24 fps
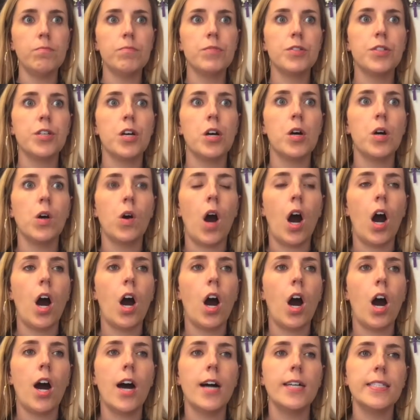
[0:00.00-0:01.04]
So
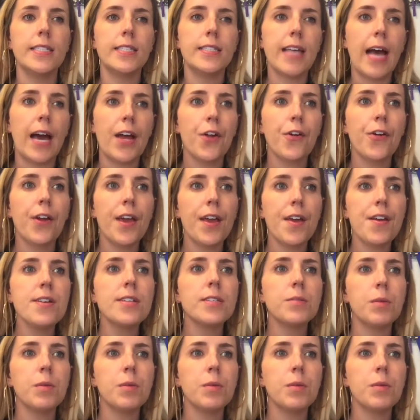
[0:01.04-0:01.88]
on Saturdays,